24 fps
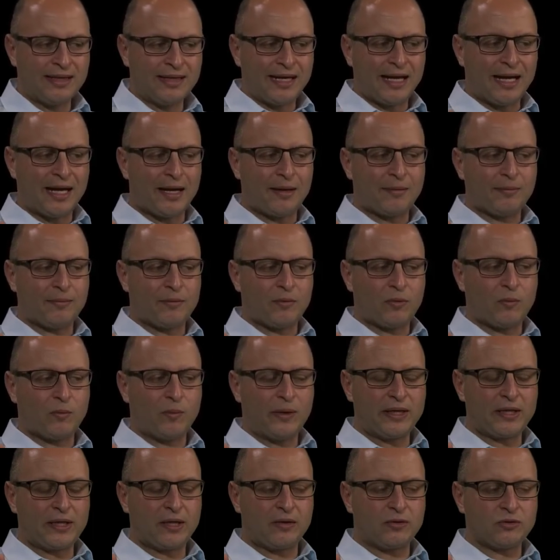um,
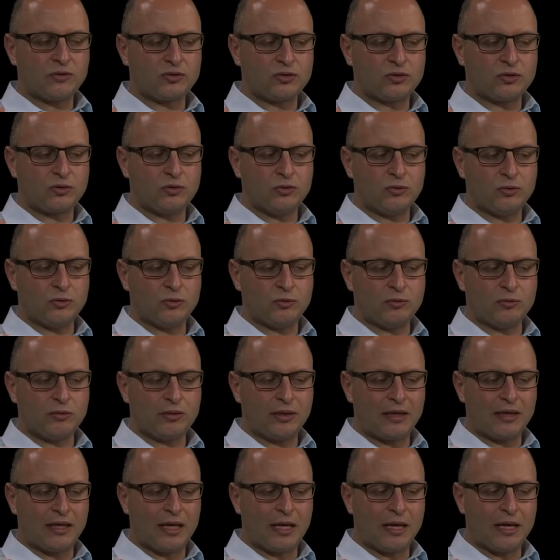we're going to
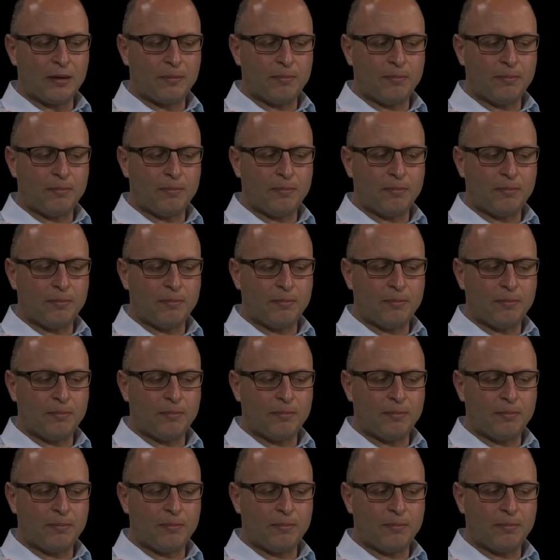uh,